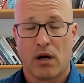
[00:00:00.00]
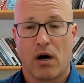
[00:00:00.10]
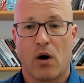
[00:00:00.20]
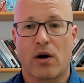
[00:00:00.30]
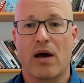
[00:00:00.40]

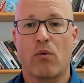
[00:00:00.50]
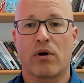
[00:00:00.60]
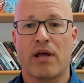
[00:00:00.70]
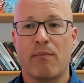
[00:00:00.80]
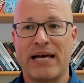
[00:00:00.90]
okay, where
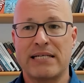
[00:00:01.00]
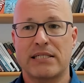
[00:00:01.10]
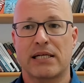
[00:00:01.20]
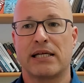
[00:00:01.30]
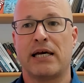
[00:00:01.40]
they
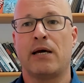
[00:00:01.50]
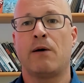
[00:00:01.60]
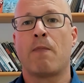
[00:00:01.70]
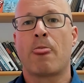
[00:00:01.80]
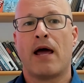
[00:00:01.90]

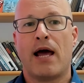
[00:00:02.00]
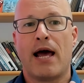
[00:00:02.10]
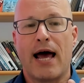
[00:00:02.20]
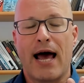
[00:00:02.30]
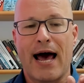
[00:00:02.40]
basically
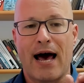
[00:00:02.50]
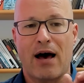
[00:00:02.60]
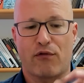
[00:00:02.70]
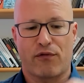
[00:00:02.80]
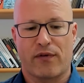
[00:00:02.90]

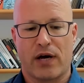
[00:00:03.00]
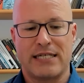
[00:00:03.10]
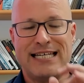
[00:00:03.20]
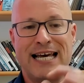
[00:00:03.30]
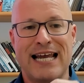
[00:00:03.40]
have a
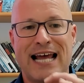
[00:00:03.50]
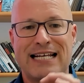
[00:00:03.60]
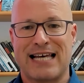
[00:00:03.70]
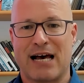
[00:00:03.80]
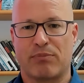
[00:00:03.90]
DNA
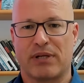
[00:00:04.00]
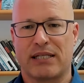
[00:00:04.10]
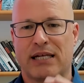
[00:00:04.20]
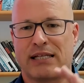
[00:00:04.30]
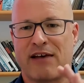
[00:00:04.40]
template
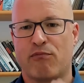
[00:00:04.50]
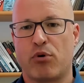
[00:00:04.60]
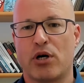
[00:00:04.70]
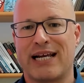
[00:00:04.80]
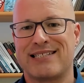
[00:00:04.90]
that they've
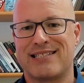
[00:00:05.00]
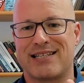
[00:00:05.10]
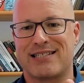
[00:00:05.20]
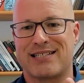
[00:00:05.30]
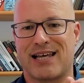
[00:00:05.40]
put into
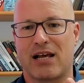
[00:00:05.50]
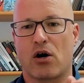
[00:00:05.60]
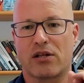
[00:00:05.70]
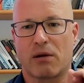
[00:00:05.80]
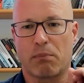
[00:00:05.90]
this thing
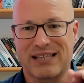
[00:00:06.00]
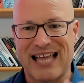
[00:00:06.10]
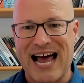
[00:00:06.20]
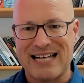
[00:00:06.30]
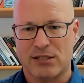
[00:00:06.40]
called a
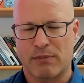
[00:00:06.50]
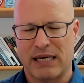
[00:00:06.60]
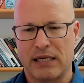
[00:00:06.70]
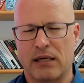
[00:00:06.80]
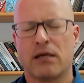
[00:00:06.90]

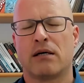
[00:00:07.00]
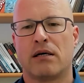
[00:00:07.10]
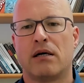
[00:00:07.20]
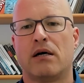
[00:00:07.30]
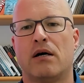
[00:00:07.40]
plasmid,
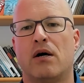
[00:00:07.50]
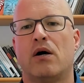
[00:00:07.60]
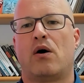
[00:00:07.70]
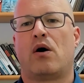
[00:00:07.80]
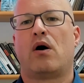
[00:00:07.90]

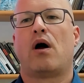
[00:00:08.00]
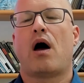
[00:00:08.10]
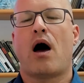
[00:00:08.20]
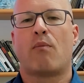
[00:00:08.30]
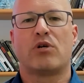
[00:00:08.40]

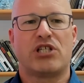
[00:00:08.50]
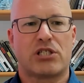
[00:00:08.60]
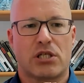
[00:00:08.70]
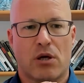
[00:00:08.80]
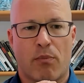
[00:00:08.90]
which
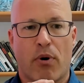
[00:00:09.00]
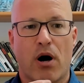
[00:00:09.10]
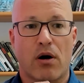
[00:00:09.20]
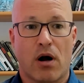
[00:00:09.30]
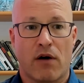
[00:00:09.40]
is
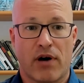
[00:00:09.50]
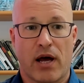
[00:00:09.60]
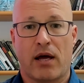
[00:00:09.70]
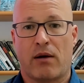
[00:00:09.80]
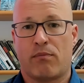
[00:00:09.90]
part of
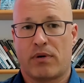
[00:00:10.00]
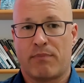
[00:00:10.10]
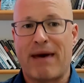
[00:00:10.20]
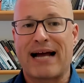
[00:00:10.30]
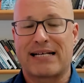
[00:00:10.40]
a
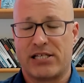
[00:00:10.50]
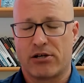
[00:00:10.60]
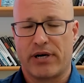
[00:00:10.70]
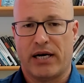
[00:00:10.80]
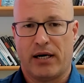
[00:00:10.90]

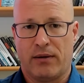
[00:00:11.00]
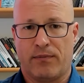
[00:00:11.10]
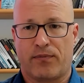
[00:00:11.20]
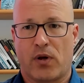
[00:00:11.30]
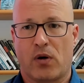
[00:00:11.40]
bacteria,
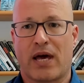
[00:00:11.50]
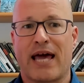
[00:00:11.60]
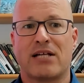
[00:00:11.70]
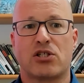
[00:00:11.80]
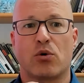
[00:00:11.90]

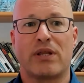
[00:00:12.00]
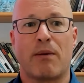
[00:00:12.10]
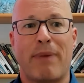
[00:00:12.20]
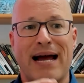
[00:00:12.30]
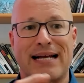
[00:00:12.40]
okay? And so when the
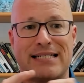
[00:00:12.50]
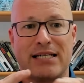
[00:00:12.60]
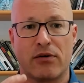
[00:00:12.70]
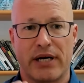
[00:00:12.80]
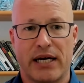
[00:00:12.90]

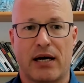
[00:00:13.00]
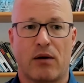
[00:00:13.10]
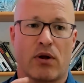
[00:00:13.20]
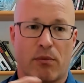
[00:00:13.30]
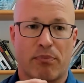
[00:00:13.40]
bacteria,
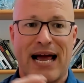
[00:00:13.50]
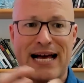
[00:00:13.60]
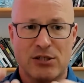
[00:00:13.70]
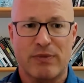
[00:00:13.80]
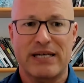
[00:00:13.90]
well, the
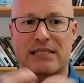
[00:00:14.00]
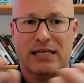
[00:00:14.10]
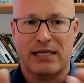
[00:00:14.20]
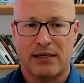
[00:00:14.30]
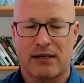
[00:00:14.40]
plasmids
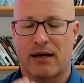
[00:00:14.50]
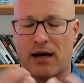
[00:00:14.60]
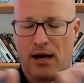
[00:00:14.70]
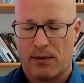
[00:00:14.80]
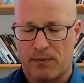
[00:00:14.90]
can
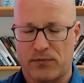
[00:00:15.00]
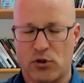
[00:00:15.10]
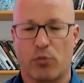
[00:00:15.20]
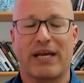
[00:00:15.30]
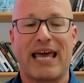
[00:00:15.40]

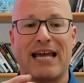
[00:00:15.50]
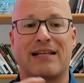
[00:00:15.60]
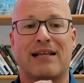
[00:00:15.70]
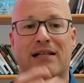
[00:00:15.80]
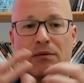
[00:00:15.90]
duplicate, and
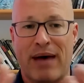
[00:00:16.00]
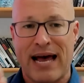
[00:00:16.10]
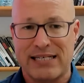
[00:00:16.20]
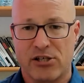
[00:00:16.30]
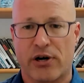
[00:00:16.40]
then the
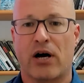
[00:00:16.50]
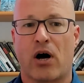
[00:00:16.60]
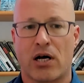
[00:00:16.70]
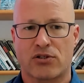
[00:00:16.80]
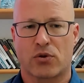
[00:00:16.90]
bacteria
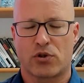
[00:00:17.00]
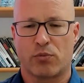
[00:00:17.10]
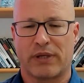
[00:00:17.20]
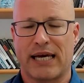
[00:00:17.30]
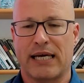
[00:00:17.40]
also
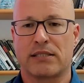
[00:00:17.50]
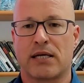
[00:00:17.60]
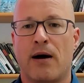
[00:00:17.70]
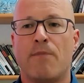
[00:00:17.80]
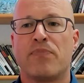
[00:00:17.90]
duplicates.
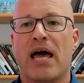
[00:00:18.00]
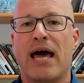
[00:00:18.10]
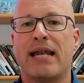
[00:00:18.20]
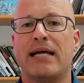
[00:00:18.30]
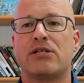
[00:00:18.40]

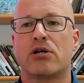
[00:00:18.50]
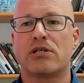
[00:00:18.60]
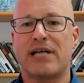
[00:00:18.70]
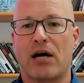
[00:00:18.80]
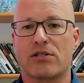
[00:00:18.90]
And it turns
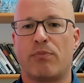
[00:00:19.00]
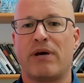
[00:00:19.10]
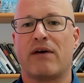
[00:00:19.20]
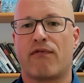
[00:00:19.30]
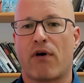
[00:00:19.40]
out to be
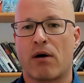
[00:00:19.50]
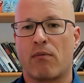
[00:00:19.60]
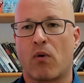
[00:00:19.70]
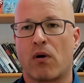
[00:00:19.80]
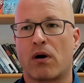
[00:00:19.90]
a far
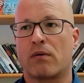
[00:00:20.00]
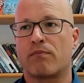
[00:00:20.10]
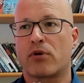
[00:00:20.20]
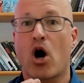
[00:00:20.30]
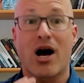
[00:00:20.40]
more
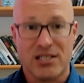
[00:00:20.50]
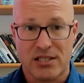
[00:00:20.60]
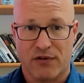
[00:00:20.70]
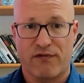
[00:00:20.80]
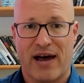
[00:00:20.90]

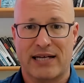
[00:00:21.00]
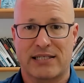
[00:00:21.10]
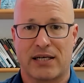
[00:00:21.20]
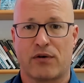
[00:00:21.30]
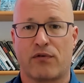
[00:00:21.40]

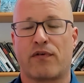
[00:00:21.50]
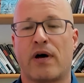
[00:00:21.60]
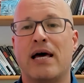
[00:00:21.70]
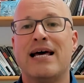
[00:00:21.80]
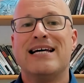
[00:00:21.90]
cost-effective,
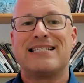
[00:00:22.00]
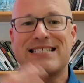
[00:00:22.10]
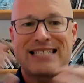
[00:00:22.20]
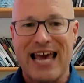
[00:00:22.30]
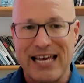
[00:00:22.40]

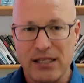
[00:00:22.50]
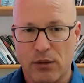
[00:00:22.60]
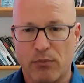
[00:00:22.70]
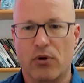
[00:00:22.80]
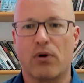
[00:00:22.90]

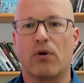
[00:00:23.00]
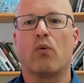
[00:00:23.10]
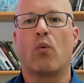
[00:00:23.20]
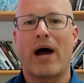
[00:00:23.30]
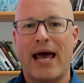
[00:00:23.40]
scalable
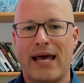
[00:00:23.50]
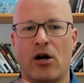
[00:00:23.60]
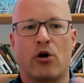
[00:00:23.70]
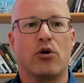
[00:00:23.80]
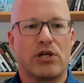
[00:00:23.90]
way. You know,
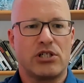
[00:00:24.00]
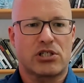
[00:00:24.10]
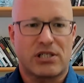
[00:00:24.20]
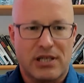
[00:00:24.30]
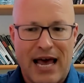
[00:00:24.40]
you can
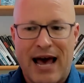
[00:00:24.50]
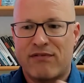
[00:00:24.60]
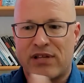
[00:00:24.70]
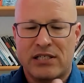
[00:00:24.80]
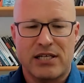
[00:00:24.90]
just have,
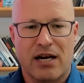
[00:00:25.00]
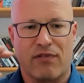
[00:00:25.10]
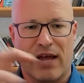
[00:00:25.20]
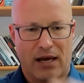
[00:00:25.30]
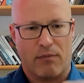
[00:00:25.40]
instead of
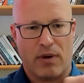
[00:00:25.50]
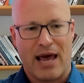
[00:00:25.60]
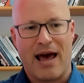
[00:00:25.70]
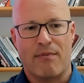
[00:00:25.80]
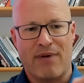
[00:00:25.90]
like
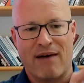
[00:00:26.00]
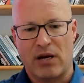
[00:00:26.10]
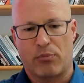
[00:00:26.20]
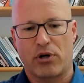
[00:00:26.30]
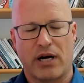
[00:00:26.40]
having to
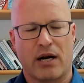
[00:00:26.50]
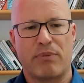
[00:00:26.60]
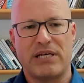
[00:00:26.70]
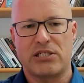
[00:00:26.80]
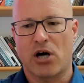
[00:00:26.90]
put it in a
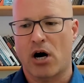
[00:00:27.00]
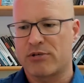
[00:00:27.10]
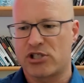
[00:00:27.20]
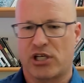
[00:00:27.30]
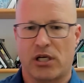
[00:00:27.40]
PCR
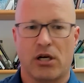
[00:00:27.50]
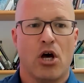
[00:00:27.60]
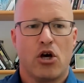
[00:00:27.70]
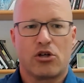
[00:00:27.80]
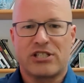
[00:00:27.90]
machine, you
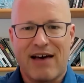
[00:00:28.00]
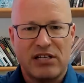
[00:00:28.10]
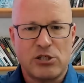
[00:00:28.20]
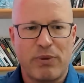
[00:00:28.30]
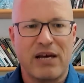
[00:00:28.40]
can just have
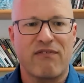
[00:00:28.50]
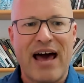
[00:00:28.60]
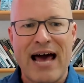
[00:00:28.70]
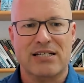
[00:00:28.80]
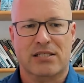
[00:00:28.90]
these big
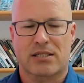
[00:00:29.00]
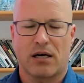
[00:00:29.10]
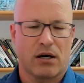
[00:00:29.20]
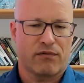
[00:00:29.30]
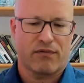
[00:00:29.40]
vats
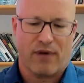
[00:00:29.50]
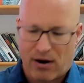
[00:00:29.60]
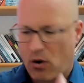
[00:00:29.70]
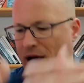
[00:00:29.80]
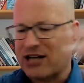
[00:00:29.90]
of, I
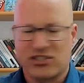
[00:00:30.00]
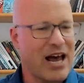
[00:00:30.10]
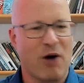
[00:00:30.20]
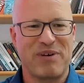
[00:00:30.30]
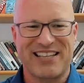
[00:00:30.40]
don't know actually
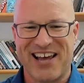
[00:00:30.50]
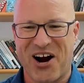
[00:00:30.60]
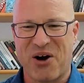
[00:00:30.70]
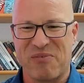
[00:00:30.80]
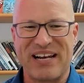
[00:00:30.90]
how big they
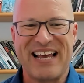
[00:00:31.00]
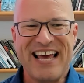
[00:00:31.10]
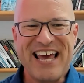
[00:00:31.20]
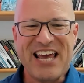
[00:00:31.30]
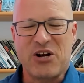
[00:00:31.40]
are, but
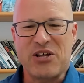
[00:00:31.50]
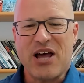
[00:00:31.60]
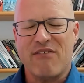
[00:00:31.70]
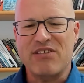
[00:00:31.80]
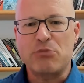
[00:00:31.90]
you know, you
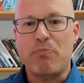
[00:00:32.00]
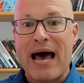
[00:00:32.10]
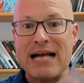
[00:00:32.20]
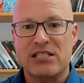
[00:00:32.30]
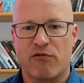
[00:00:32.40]
have these
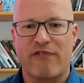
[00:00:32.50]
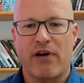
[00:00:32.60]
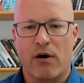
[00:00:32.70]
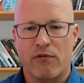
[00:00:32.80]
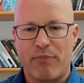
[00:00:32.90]
vats of
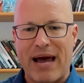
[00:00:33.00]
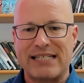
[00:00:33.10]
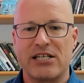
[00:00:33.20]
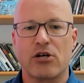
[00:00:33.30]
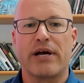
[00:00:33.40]

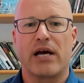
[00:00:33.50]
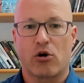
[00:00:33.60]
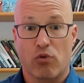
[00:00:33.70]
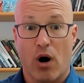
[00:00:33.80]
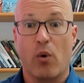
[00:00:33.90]
bacteria
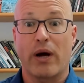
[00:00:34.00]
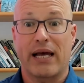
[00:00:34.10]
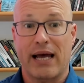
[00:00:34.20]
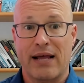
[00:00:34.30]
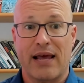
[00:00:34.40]

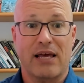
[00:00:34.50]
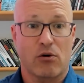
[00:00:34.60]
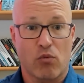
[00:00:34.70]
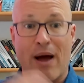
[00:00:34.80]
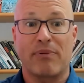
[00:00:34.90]
growing, and they
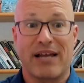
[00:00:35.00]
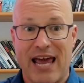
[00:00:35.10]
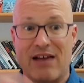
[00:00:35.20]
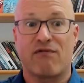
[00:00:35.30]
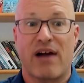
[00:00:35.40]
can
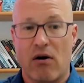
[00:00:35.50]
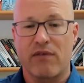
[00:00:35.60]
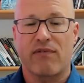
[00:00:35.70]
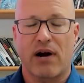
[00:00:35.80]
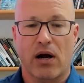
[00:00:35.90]
replicate
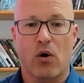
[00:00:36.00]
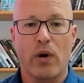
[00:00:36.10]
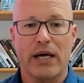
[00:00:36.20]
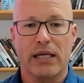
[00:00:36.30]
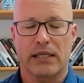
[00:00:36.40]
very, very
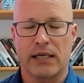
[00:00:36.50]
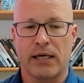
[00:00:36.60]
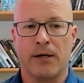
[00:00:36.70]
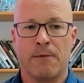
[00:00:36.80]
quickly.